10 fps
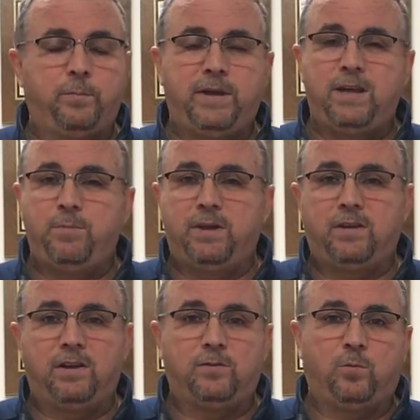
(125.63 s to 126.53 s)
beekeeping
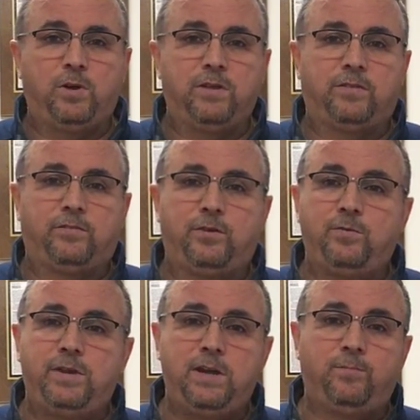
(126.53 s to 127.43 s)
kit with 2
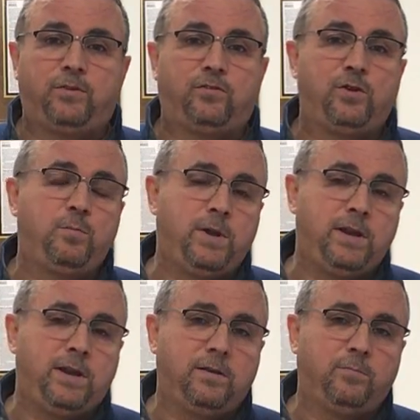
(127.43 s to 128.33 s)
deeps, 2
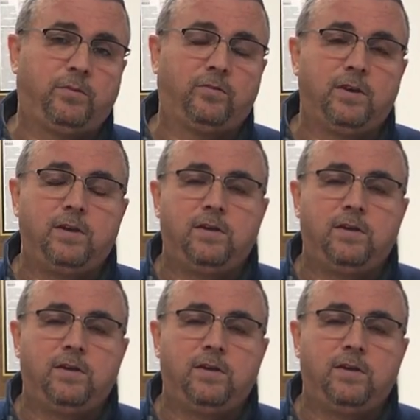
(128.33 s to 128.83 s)
mediums,